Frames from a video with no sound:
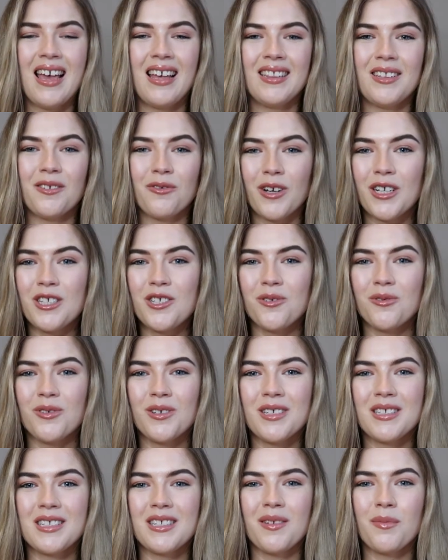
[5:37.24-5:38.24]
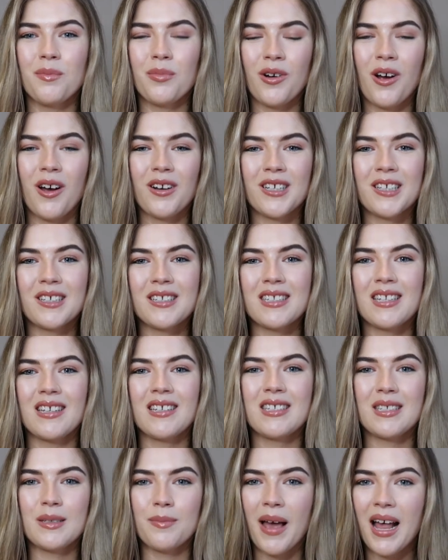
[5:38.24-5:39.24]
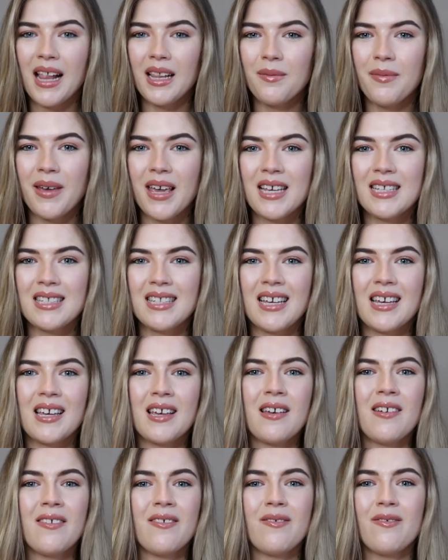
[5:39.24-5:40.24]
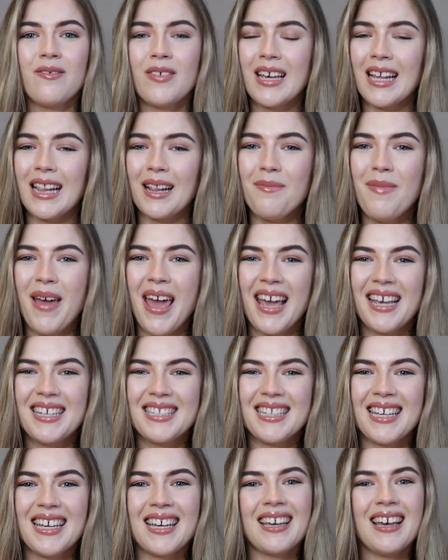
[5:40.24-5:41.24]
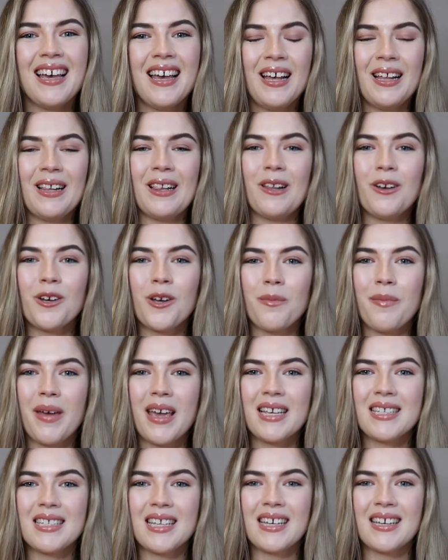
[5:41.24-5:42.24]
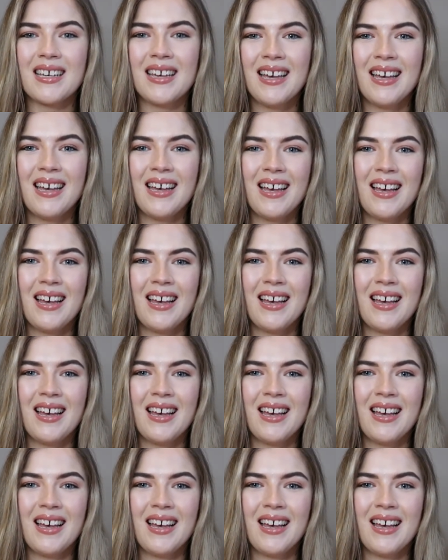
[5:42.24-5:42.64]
The Rituals products smell amazing, feel amazing, look amazing.